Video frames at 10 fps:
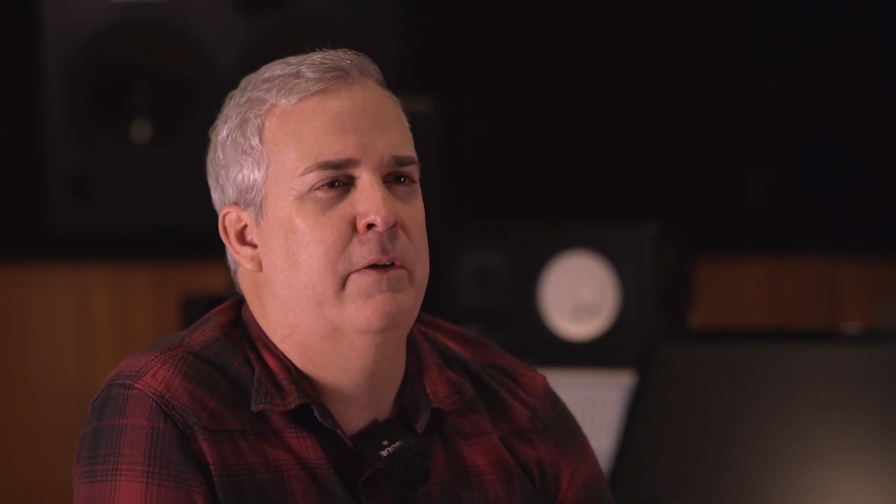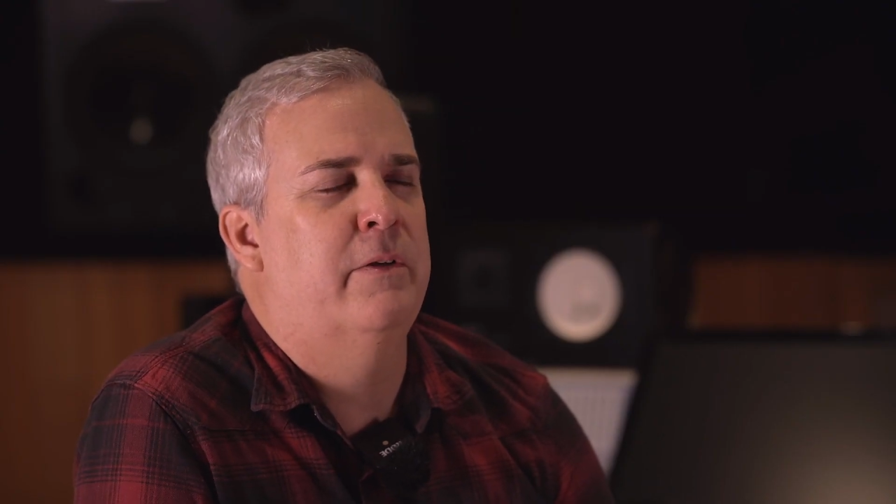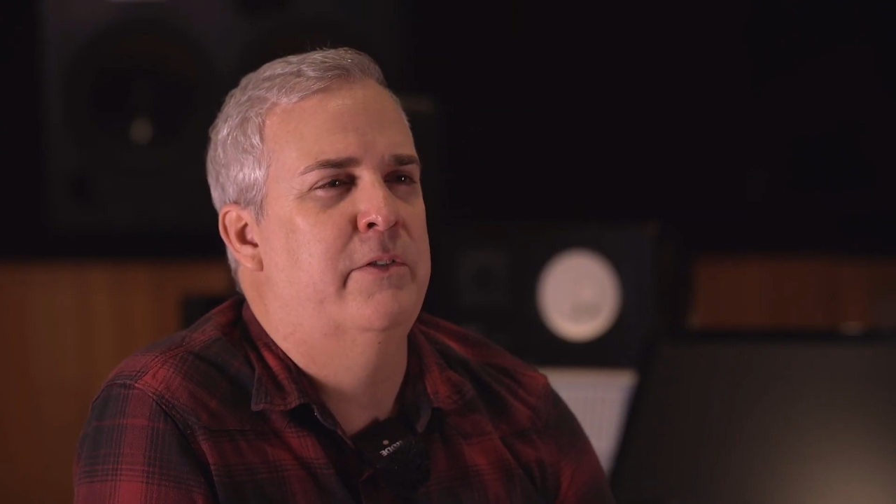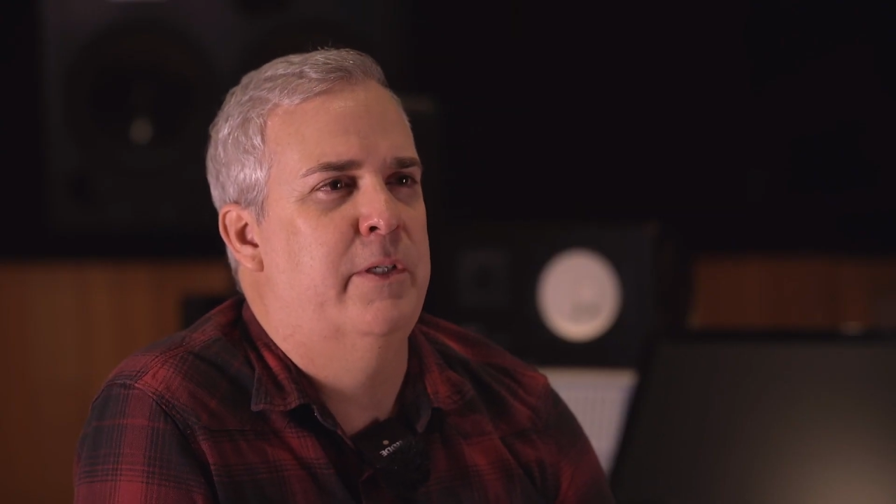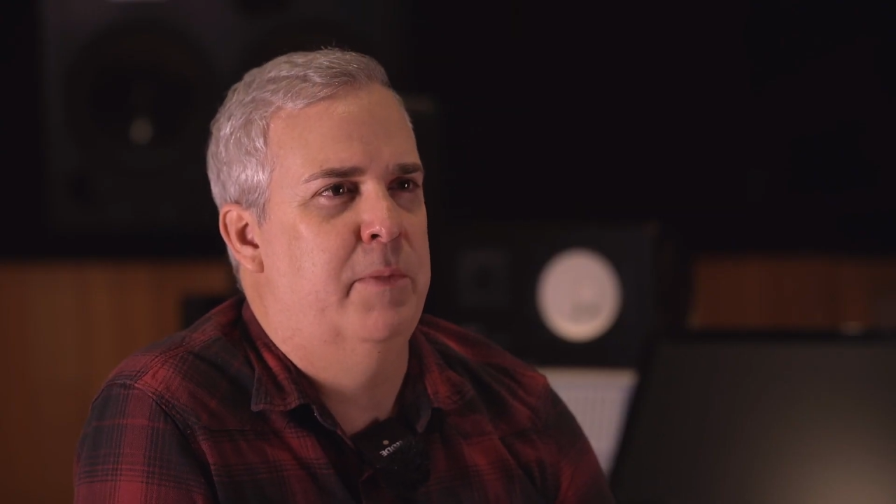
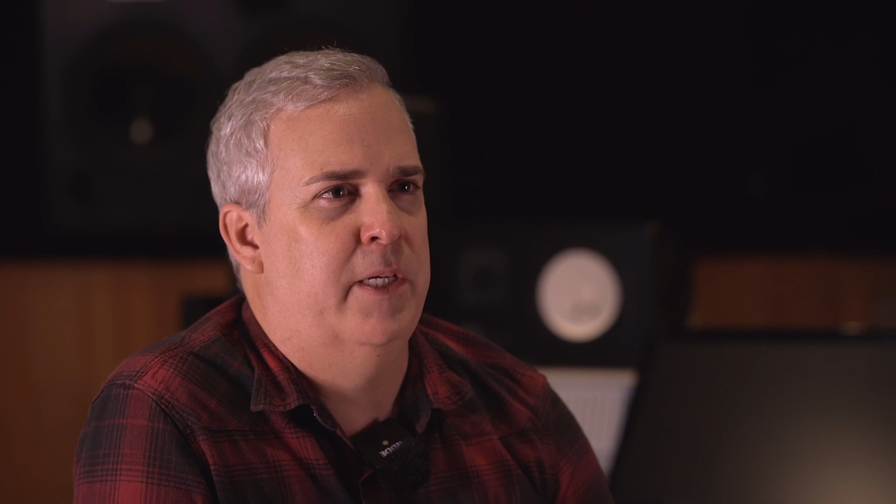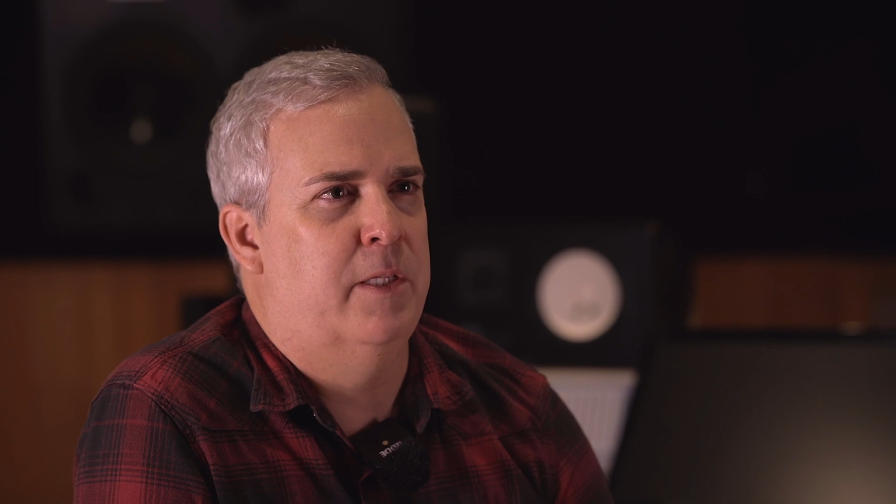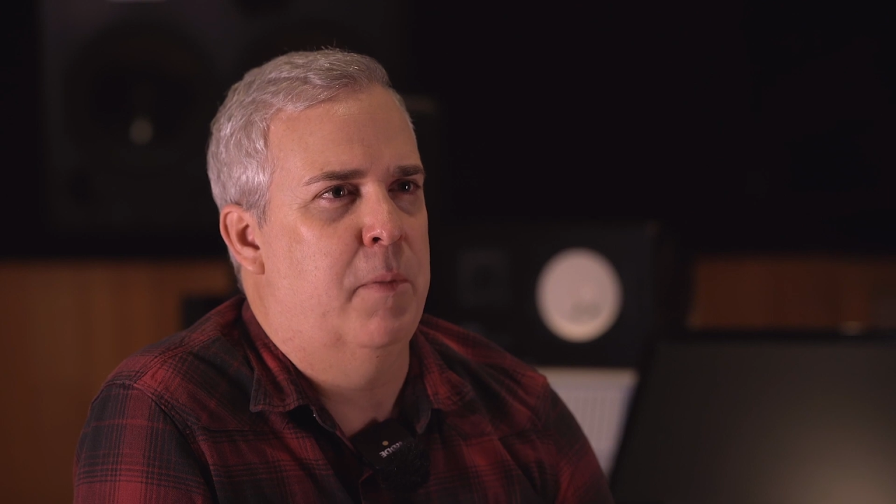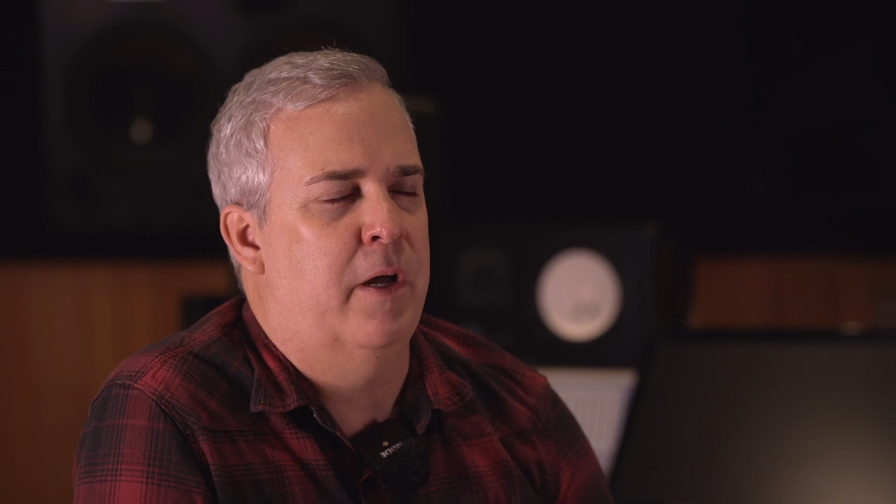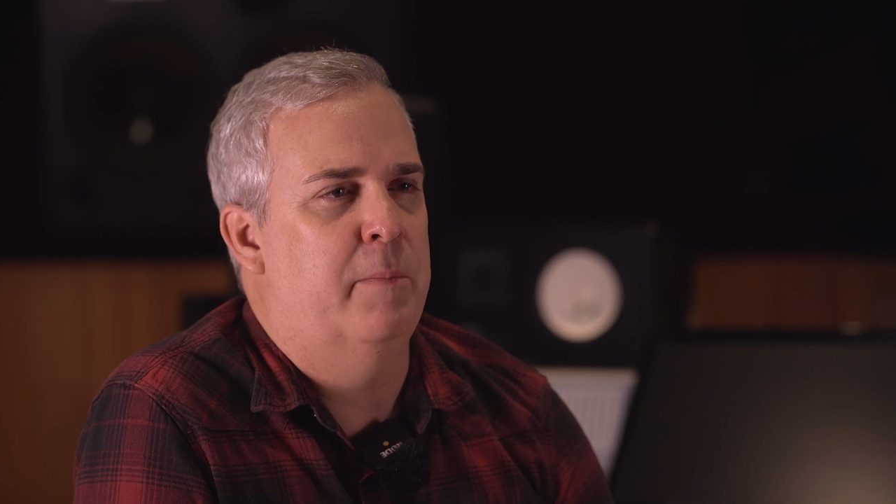Couldn't seem to get
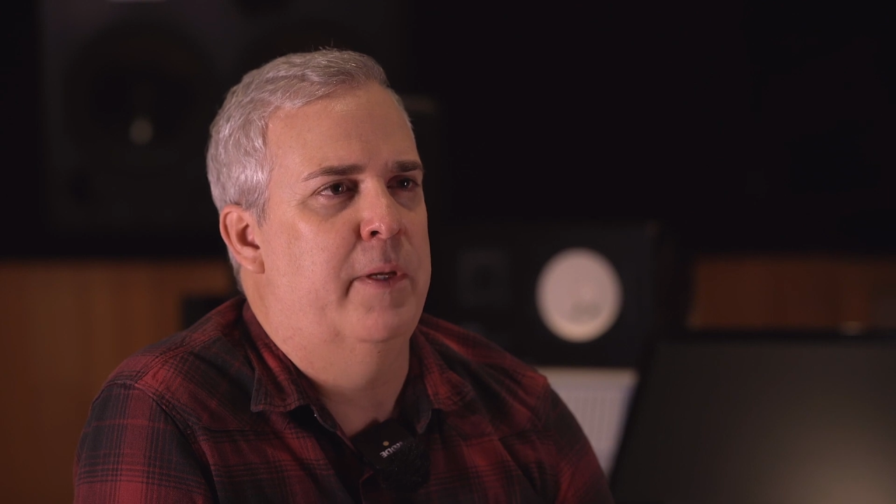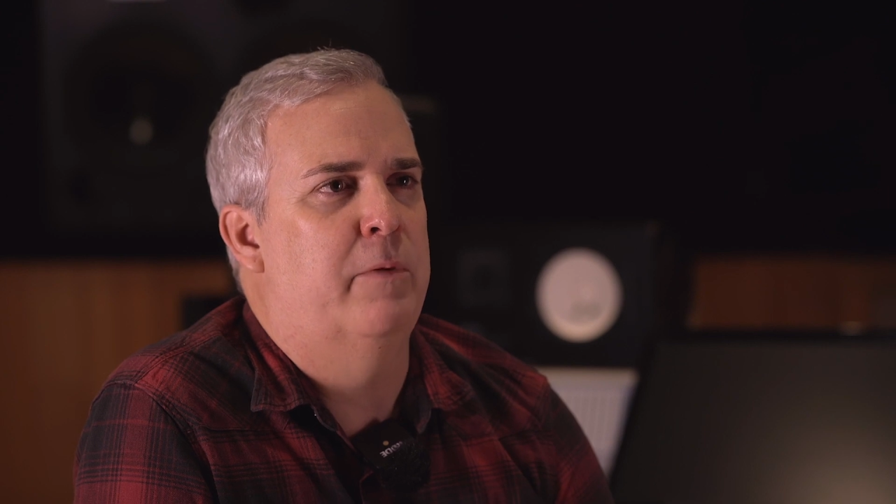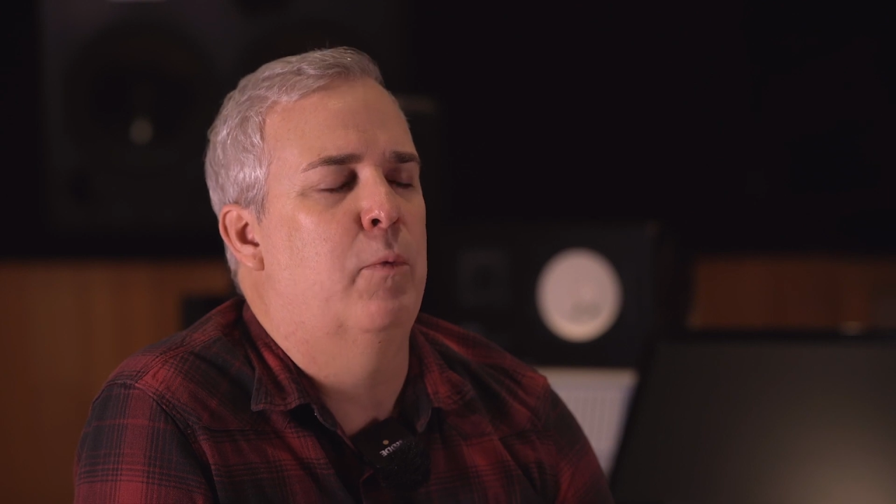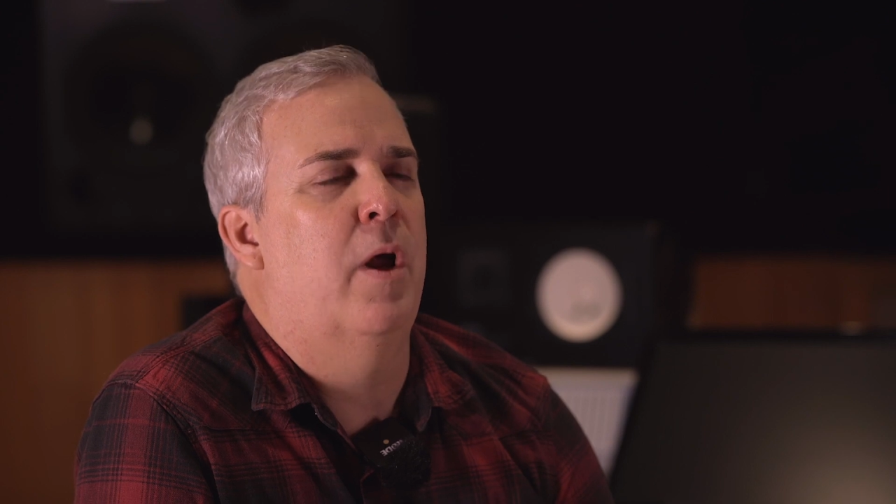the bottom end